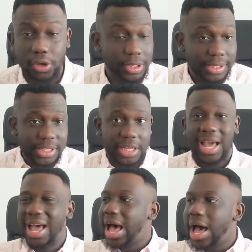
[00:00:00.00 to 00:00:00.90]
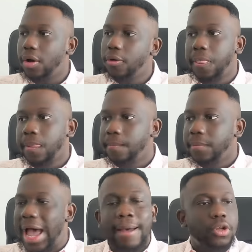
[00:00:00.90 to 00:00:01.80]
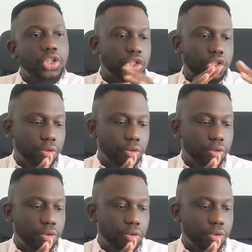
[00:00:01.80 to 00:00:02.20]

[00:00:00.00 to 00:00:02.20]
You can see how I'm not